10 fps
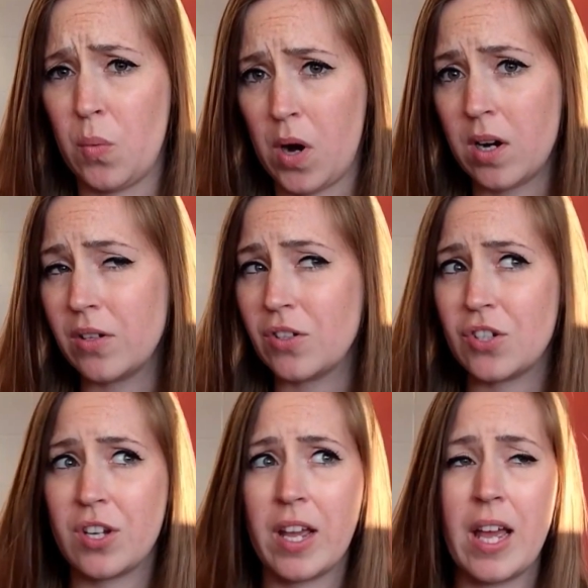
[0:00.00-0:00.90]

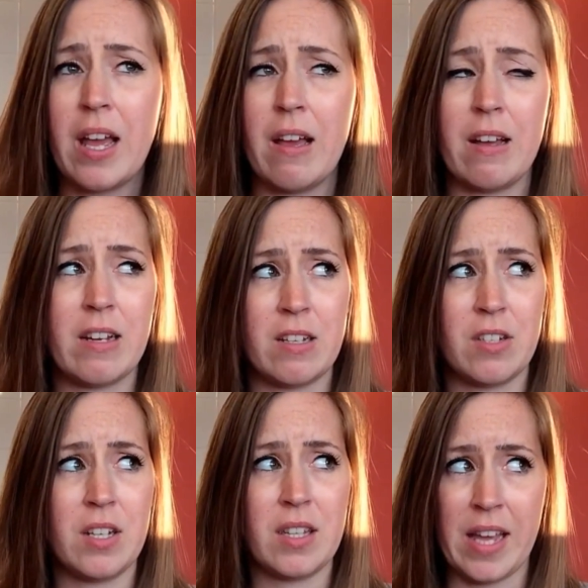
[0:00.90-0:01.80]
watch and I
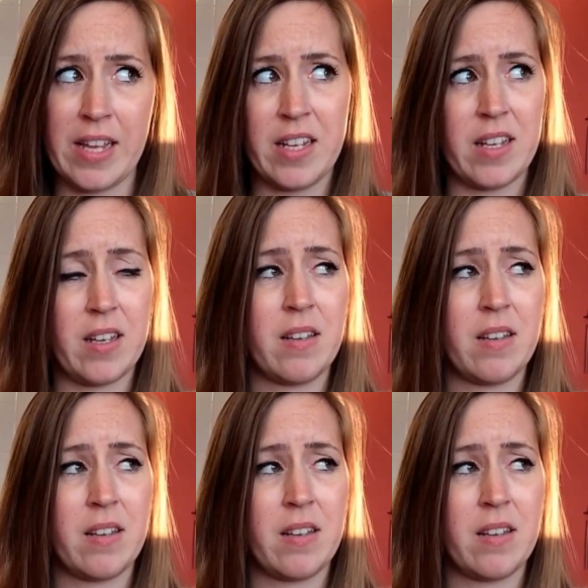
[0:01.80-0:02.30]
don't like,